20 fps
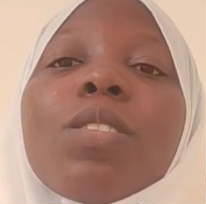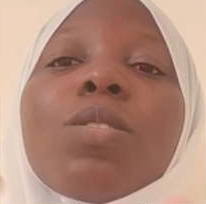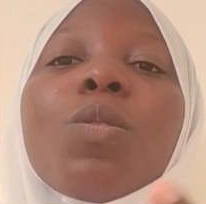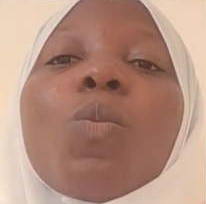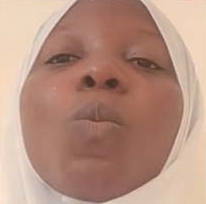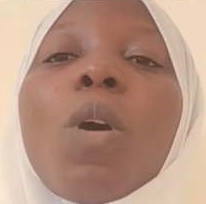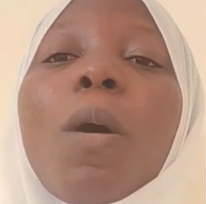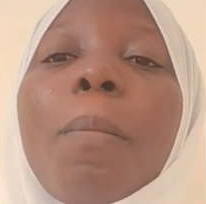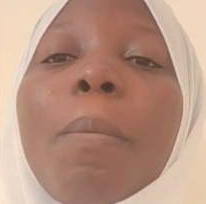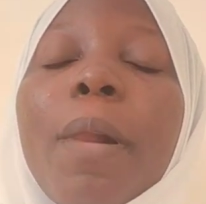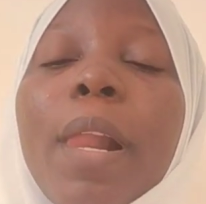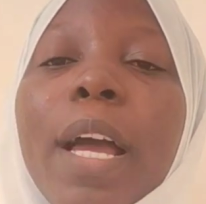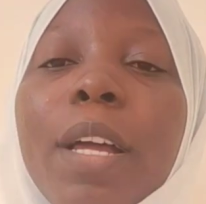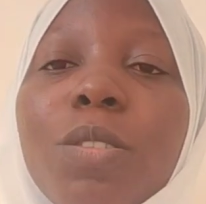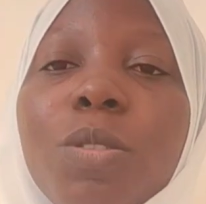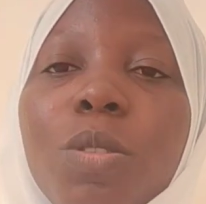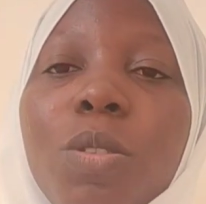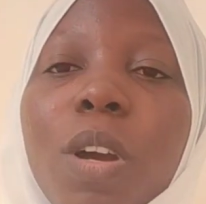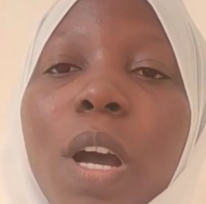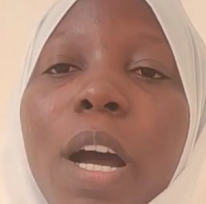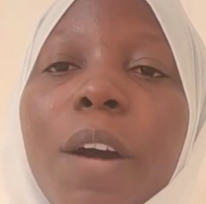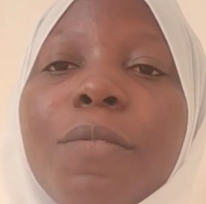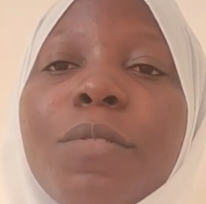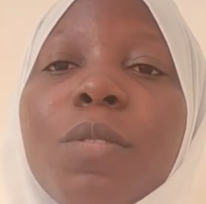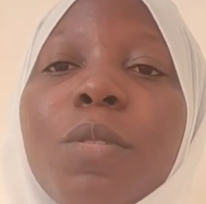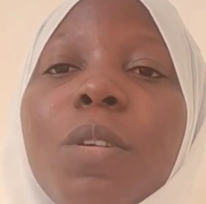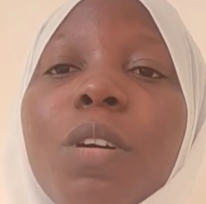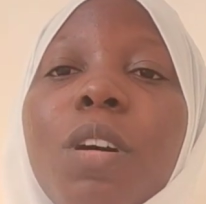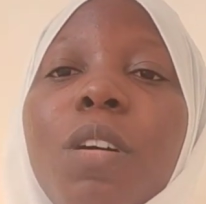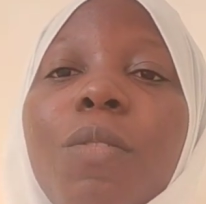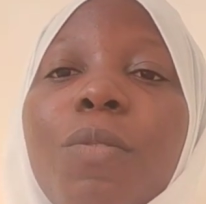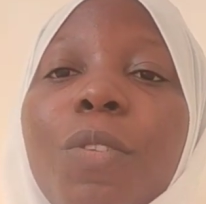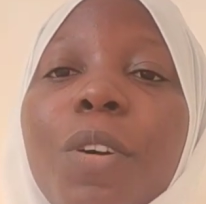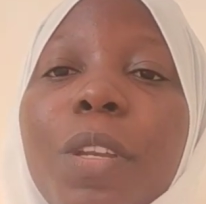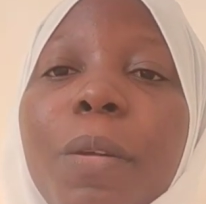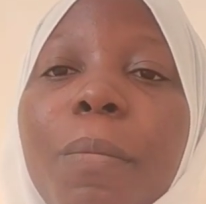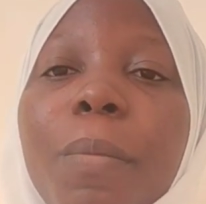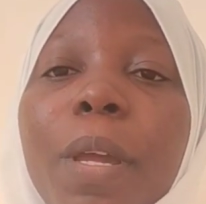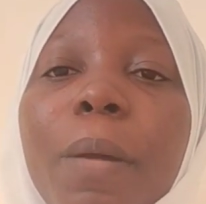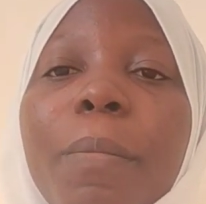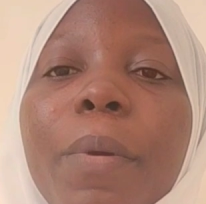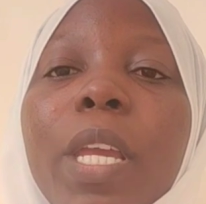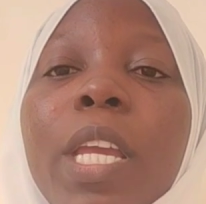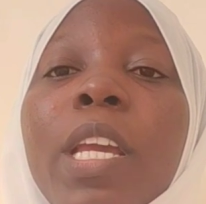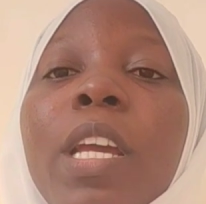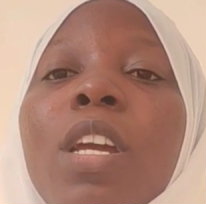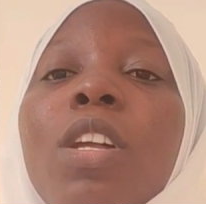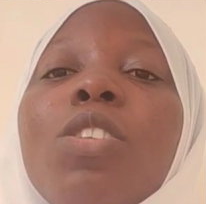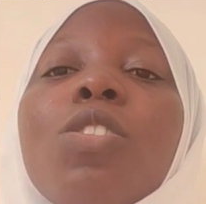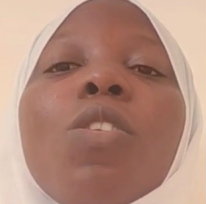So what plan do you have to offer the baby?